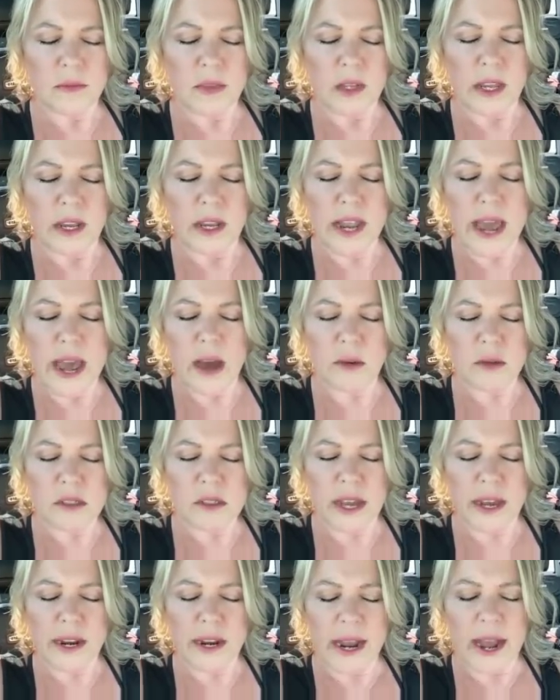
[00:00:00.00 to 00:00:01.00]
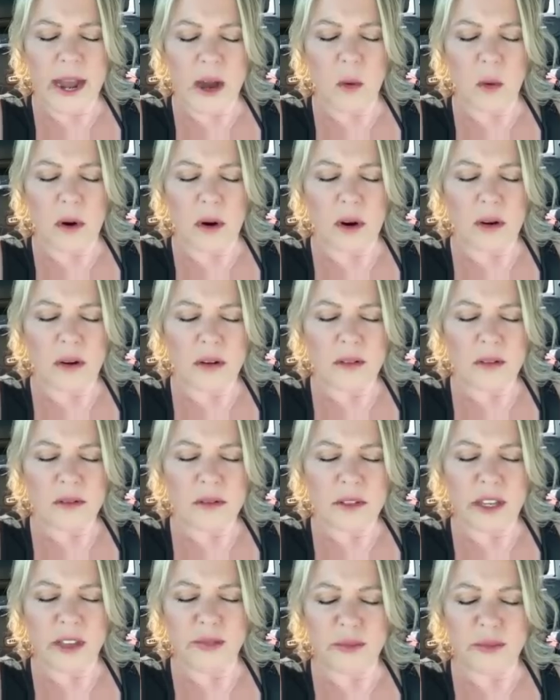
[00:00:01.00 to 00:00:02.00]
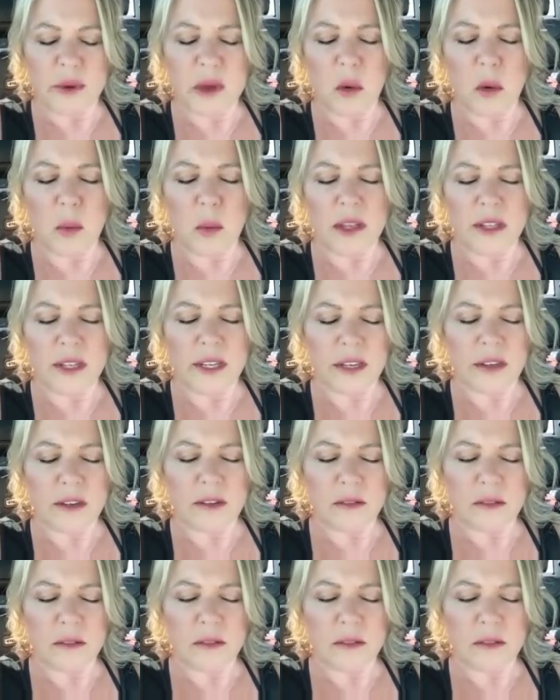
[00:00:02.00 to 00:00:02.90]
And now is that hour, if we are willing,